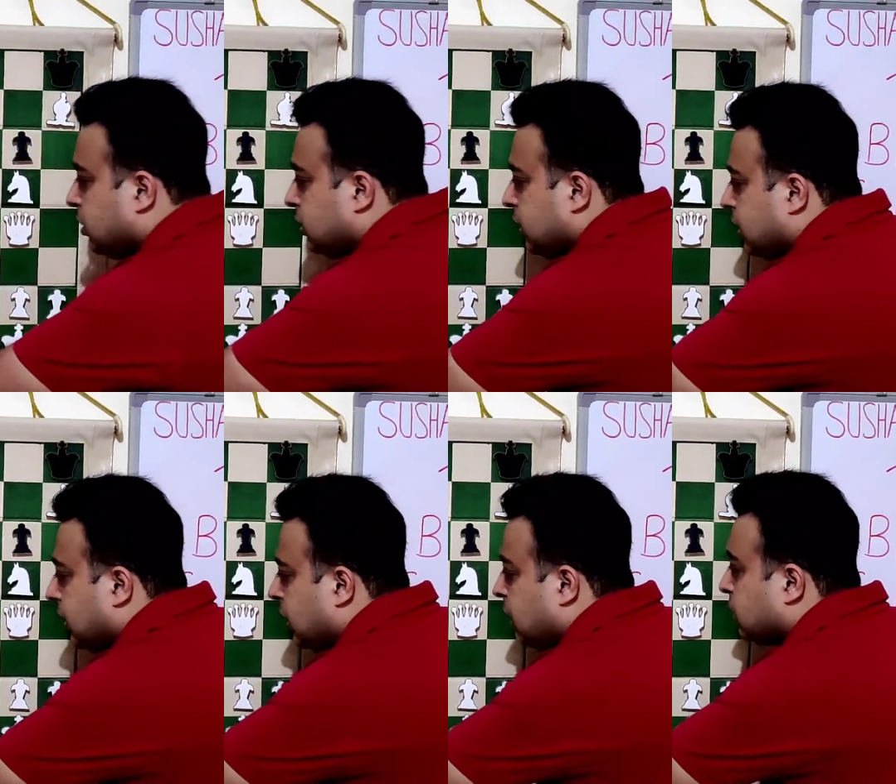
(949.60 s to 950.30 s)

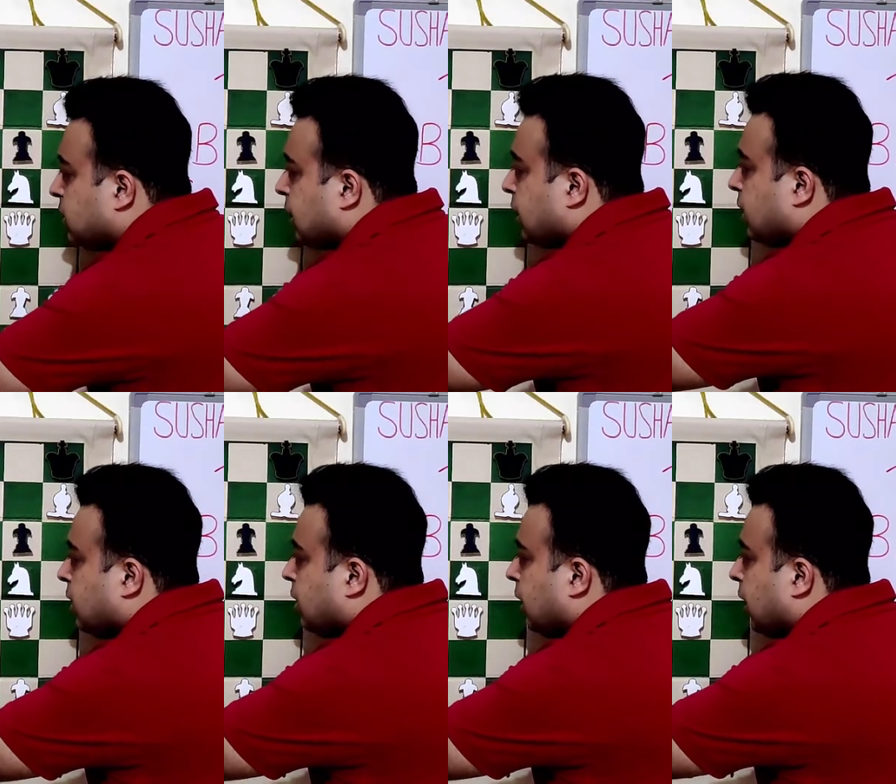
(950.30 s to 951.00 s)
c3 is
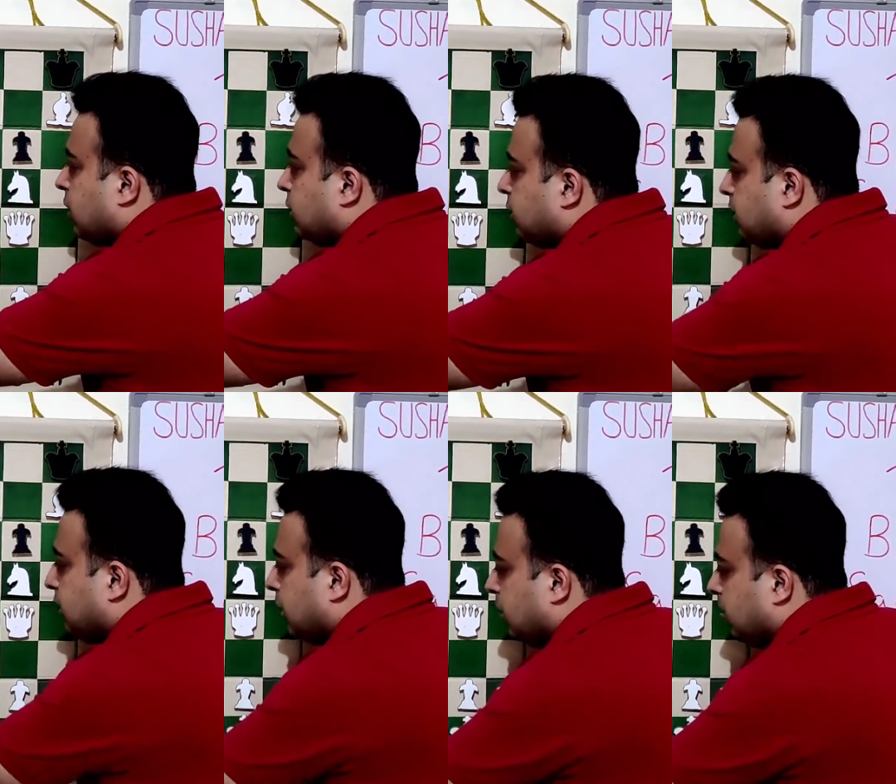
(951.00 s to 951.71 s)
taken, knight
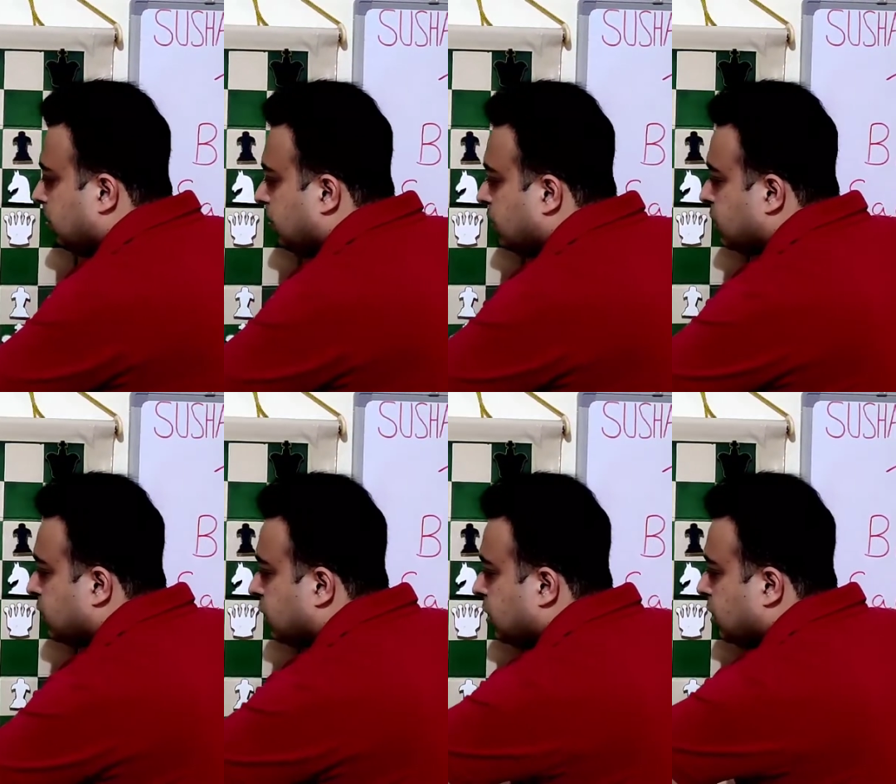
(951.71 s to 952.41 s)
c3,
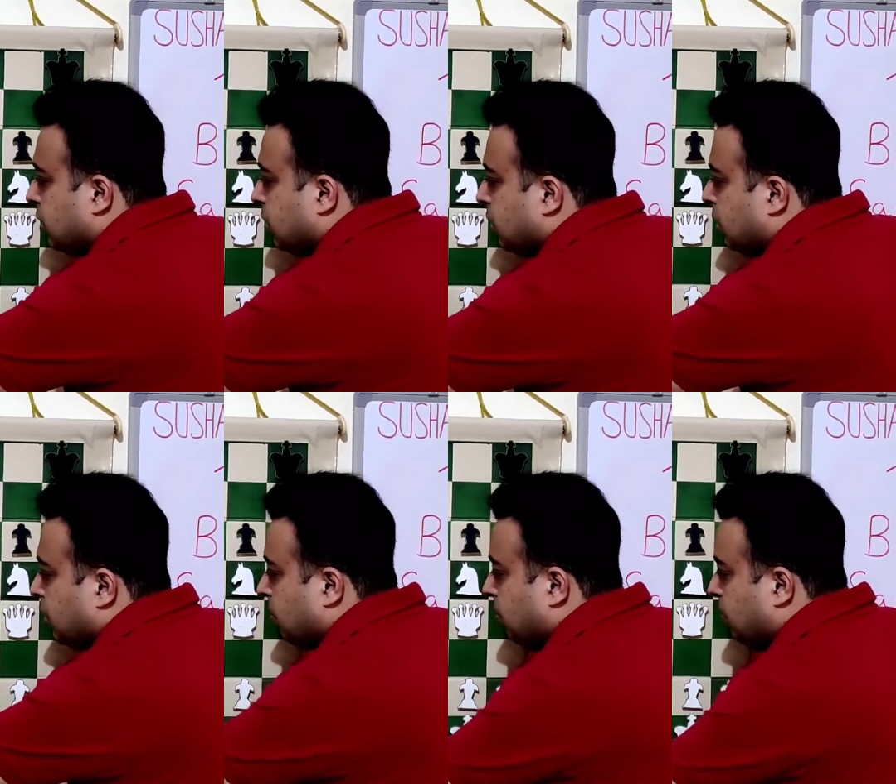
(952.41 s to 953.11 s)
bc,
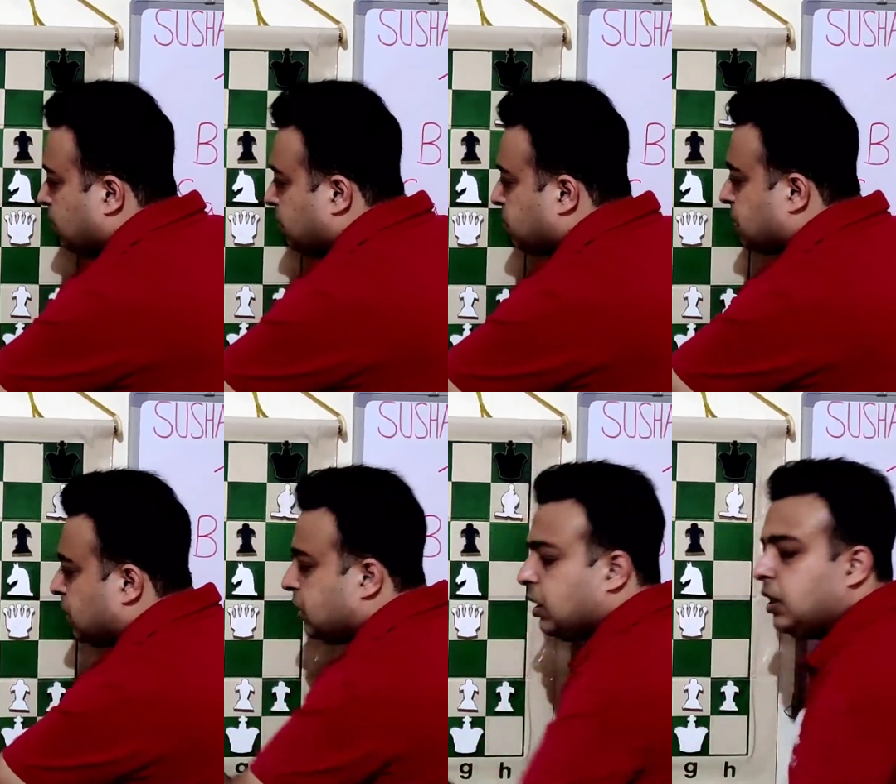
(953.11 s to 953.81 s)
bishop
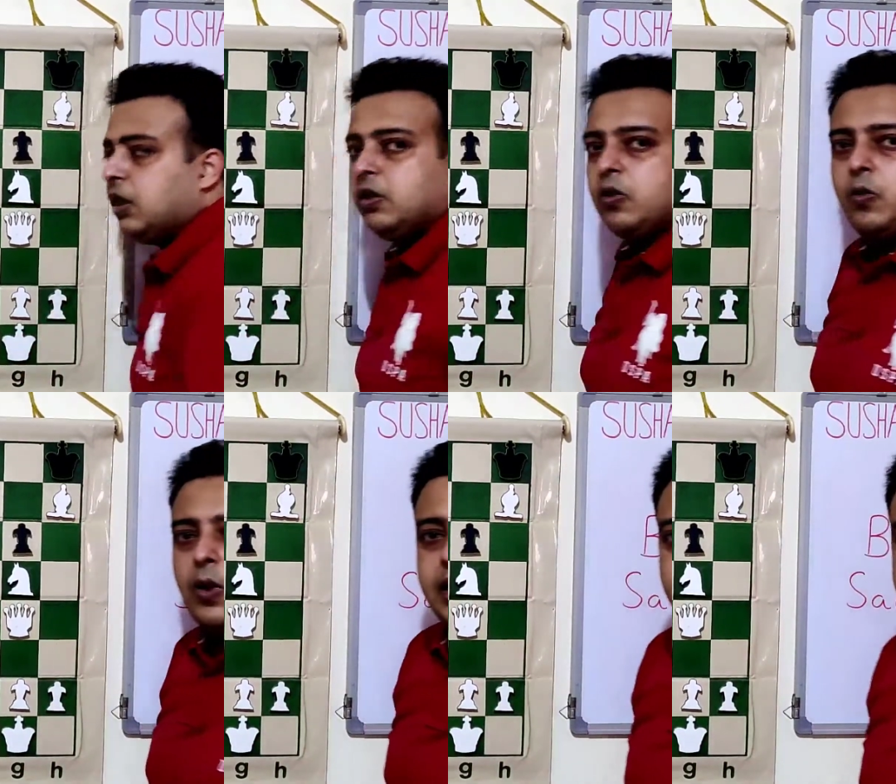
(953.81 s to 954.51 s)
c3,
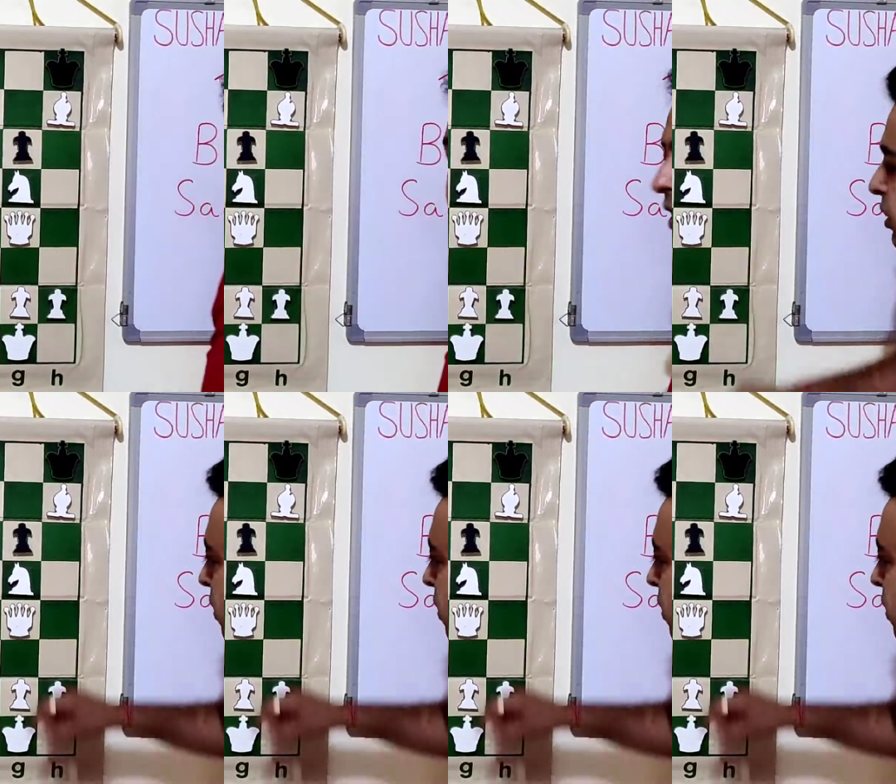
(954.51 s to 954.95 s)
white has a very